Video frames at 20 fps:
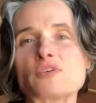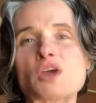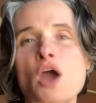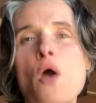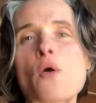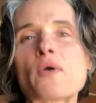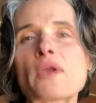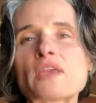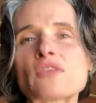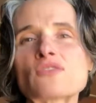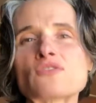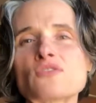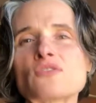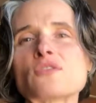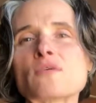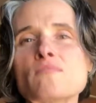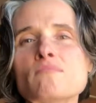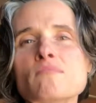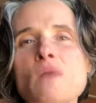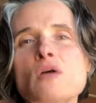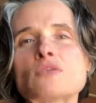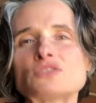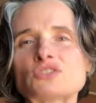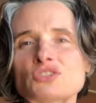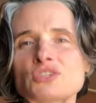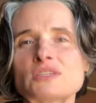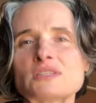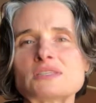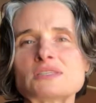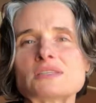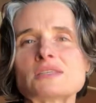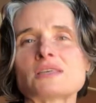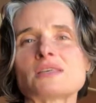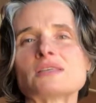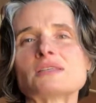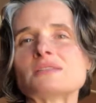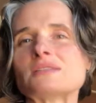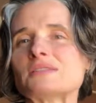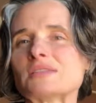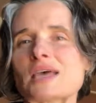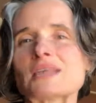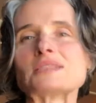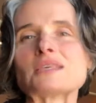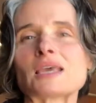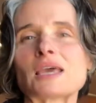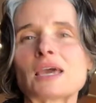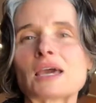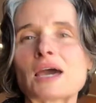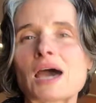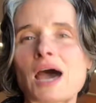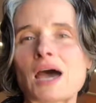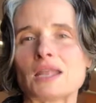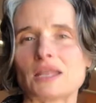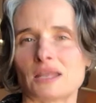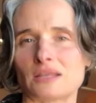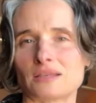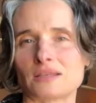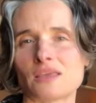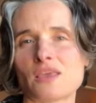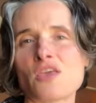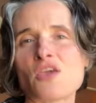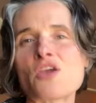going through the motions doesn't cut it.